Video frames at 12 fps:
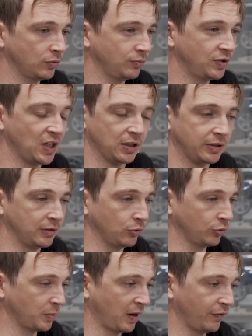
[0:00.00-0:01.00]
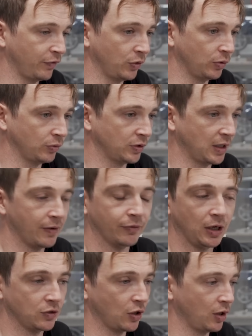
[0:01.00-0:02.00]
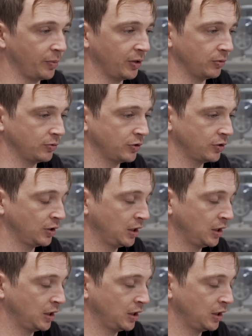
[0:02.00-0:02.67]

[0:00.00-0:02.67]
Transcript: 6 exhaust manifolds, another 8 turbos,